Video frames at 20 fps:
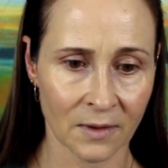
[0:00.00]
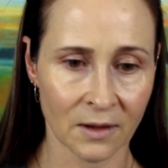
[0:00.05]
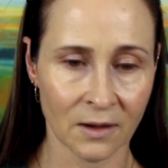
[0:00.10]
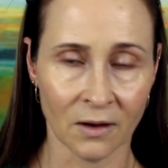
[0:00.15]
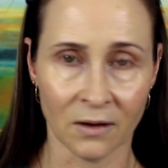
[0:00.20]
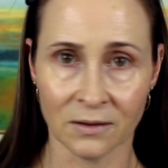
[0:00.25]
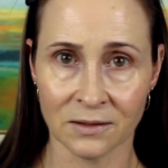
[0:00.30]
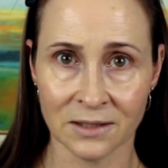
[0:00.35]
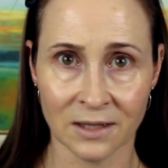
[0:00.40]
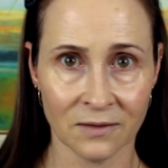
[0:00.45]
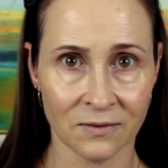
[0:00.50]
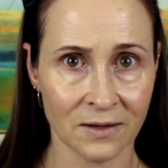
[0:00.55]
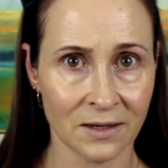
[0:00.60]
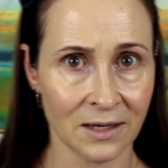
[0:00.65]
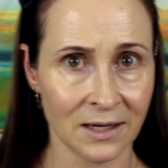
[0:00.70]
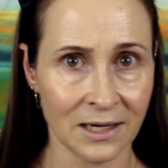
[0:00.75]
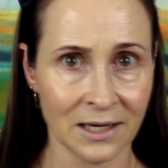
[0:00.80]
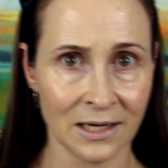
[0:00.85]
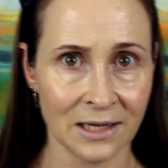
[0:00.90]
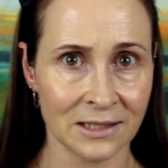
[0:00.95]
Yeah,
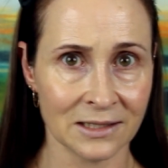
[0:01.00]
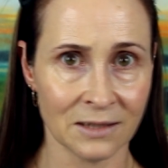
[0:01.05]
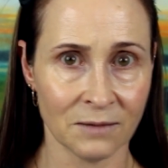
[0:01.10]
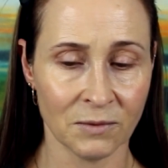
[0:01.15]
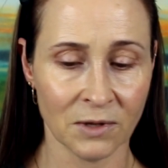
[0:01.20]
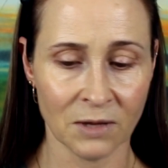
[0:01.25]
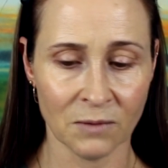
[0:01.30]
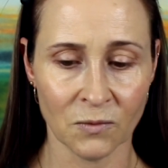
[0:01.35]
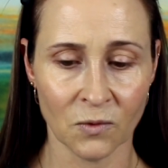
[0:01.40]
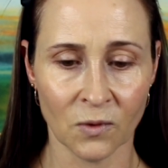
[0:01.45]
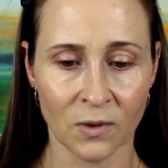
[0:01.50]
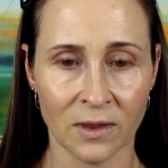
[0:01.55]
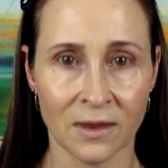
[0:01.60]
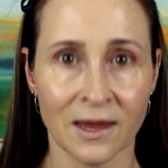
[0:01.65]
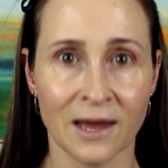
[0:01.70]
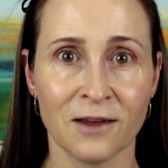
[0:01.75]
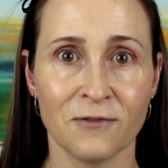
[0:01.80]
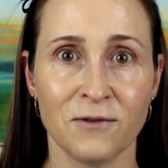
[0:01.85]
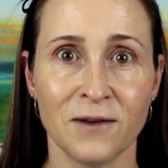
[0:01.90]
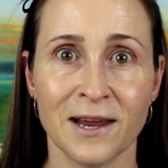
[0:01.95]
definitely need something more, and
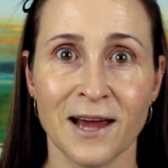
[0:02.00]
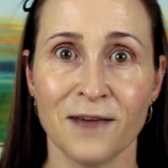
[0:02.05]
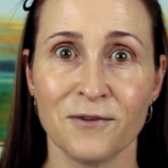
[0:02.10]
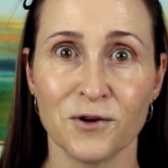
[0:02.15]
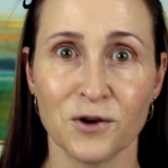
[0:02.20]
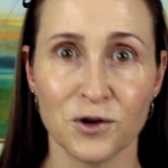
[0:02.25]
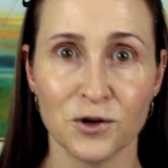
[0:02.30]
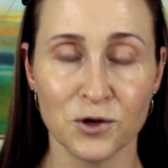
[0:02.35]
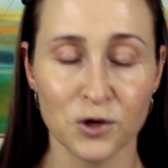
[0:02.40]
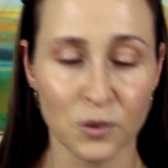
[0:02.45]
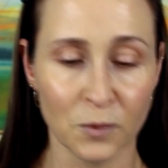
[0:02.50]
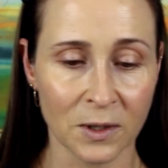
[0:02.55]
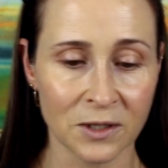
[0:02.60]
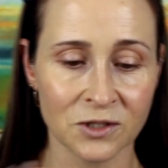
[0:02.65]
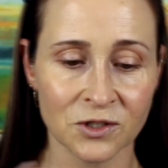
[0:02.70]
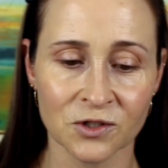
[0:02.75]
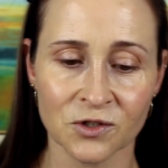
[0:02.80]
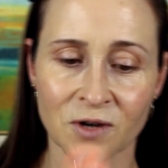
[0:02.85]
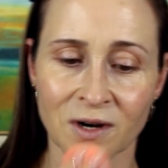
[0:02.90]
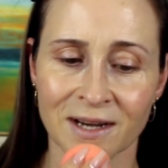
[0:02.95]
thankfully I've got a new
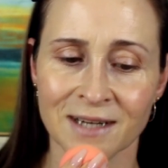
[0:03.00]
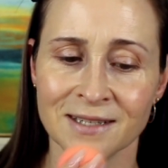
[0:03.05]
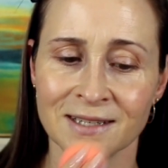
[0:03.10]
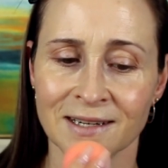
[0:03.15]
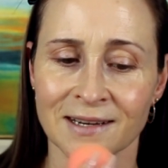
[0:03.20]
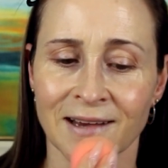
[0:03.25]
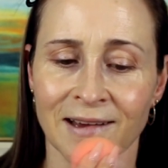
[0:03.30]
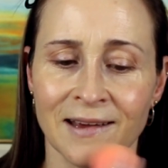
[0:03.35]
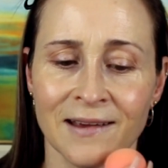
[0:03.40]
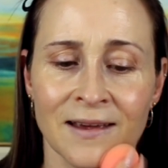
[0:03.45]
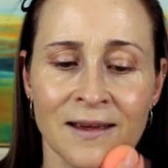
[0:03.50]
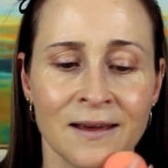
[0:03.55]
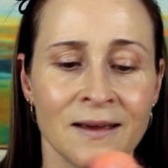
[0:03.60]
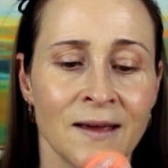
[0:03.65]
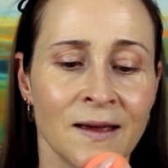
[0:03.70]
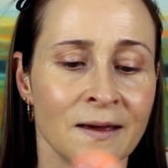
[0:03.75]
one to try today.